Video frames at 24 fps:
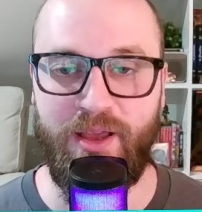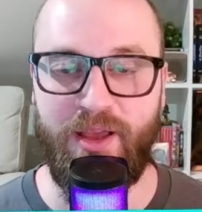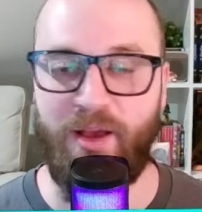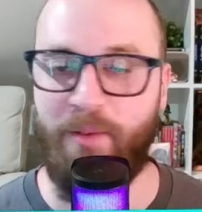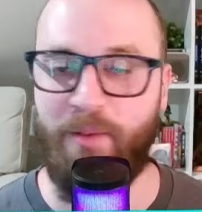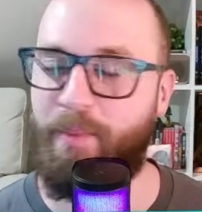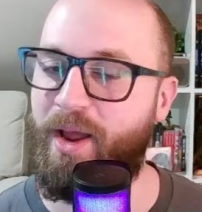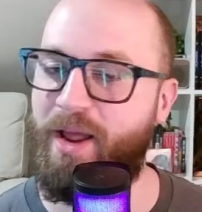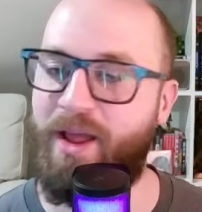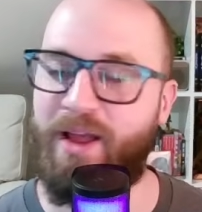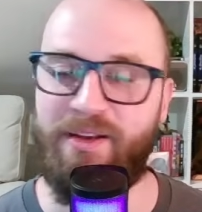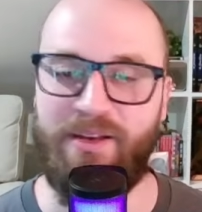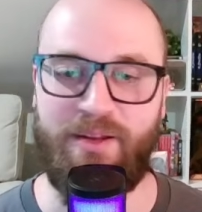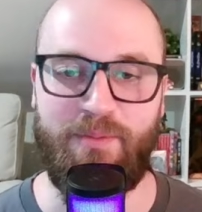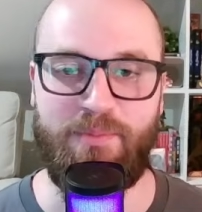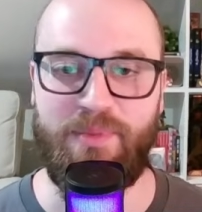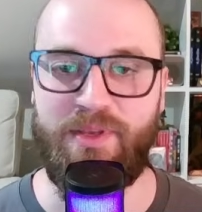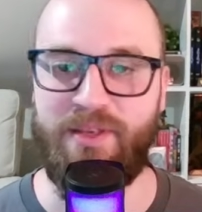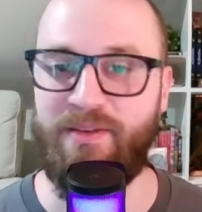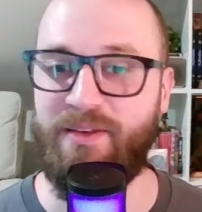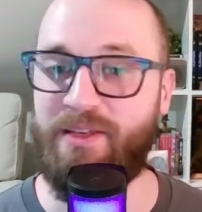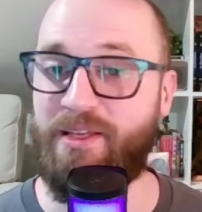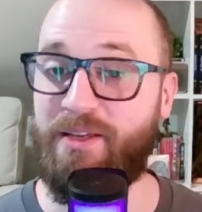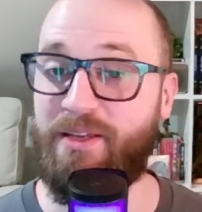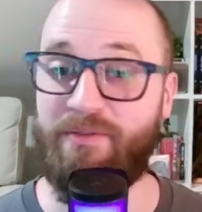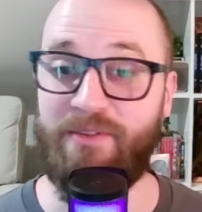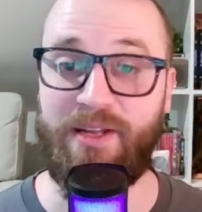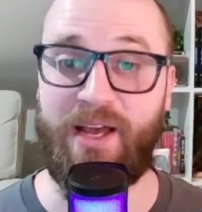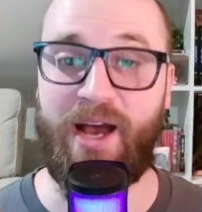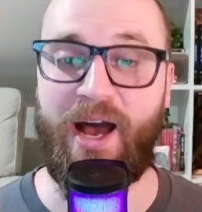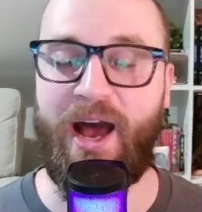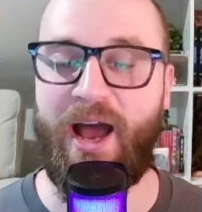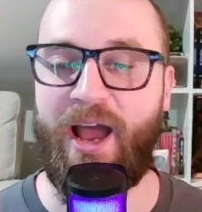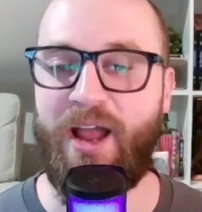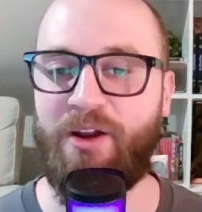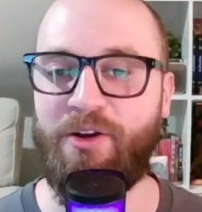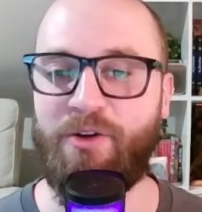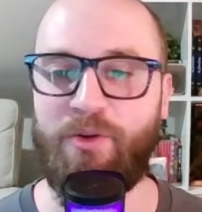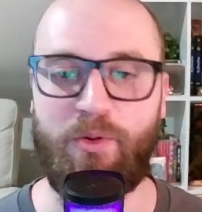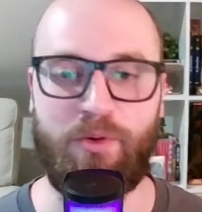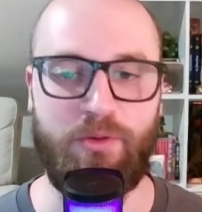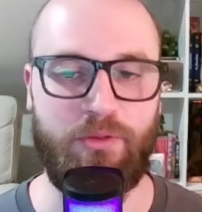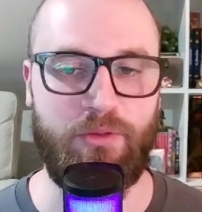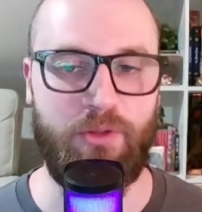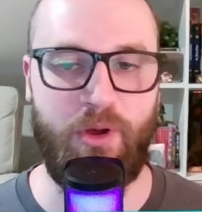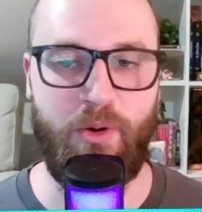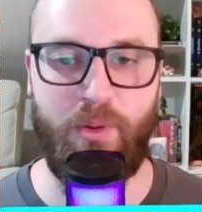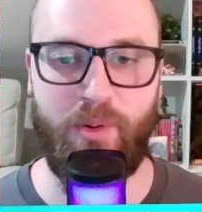Might end up being even higher or
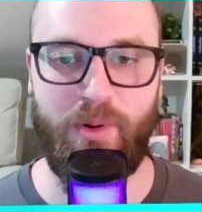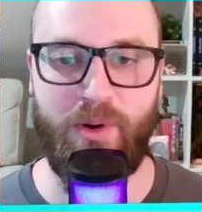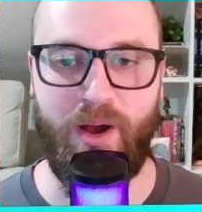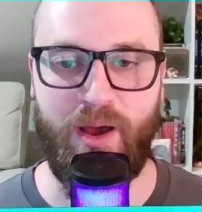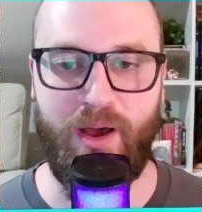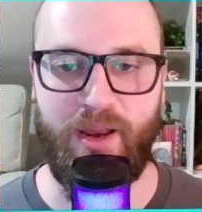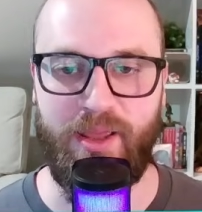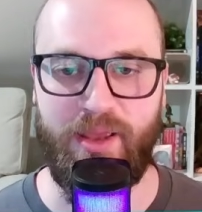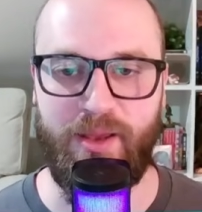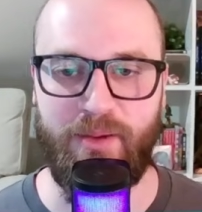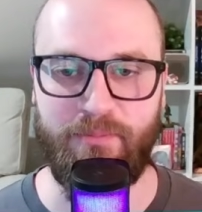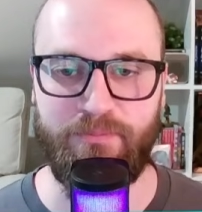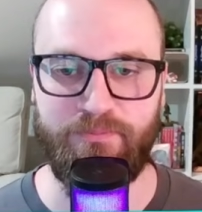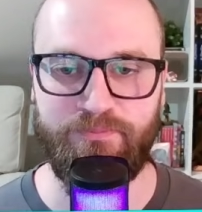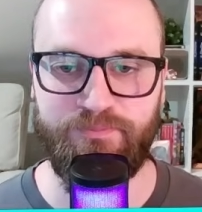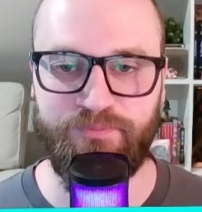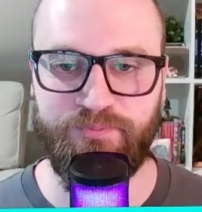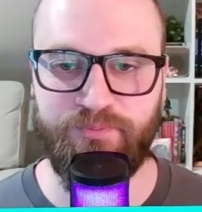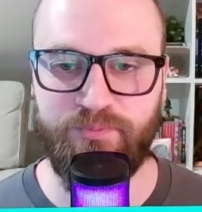lower on him.